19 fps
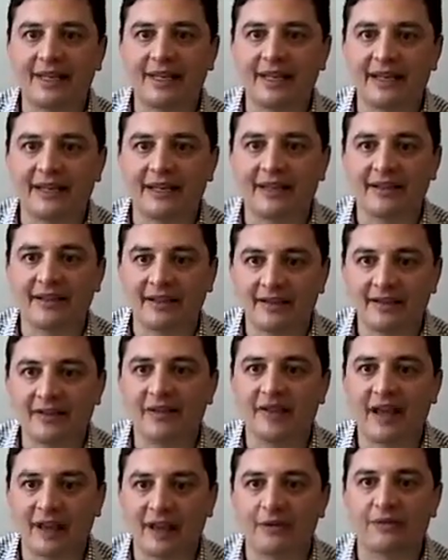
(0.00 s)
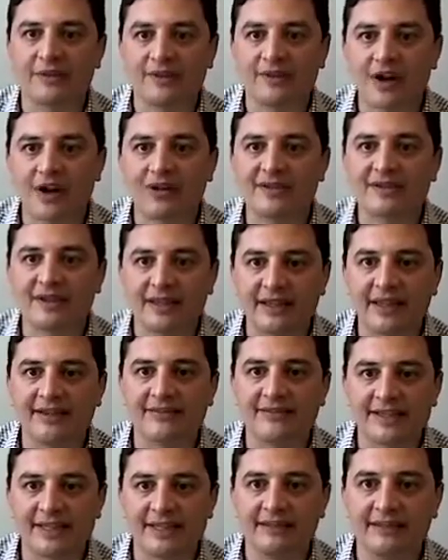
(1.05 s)
and kind of the results that they've
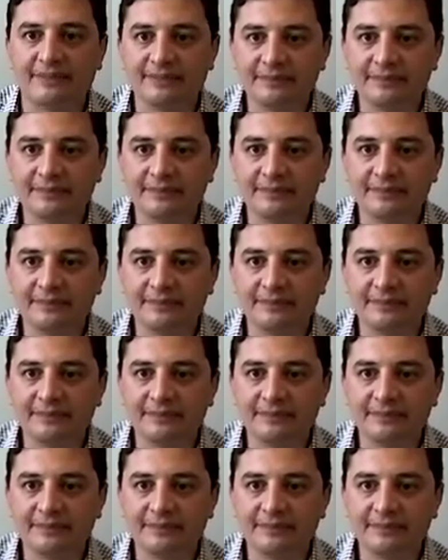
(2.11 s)
seen?